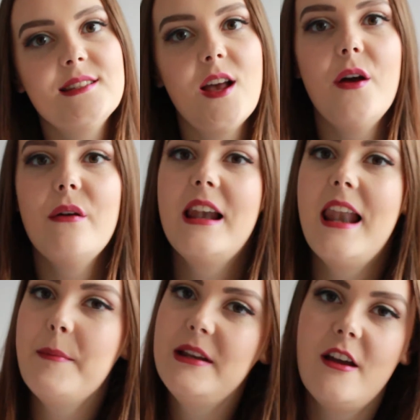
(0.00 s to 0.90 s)
So
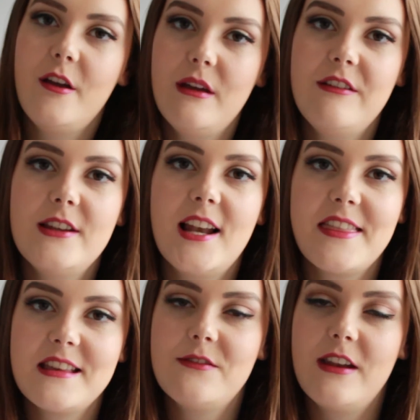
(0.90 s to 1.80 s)
let me know if you
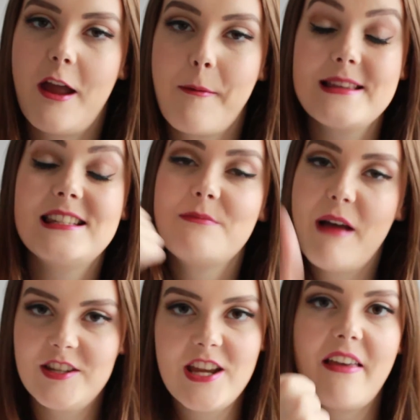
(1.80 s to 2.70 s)
like this video by
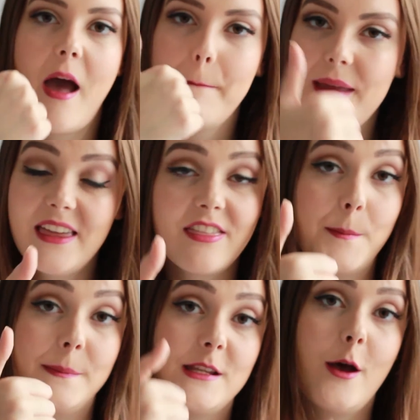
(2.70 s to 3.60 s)
smashing that big
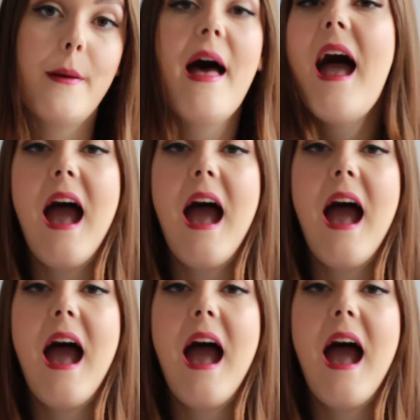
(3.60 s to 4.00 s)
thumbs up